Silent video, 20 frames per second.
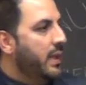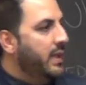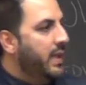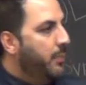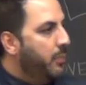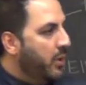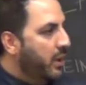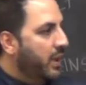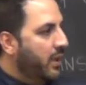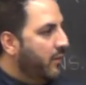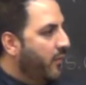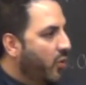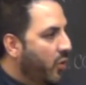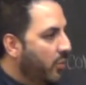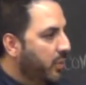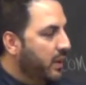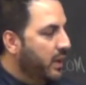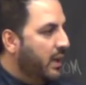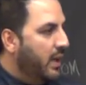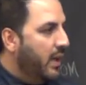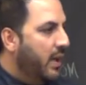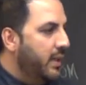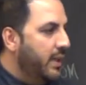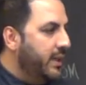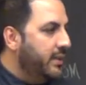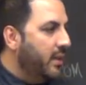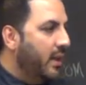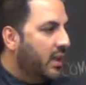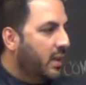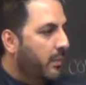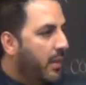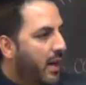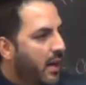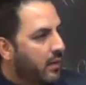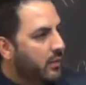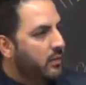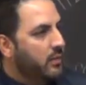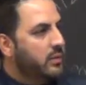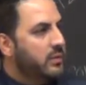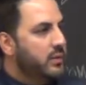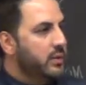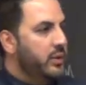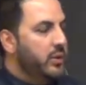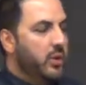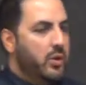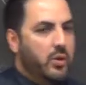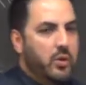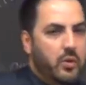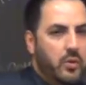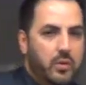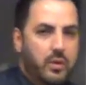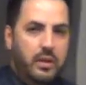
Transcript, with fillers: They put in a formula, they talk about, you know,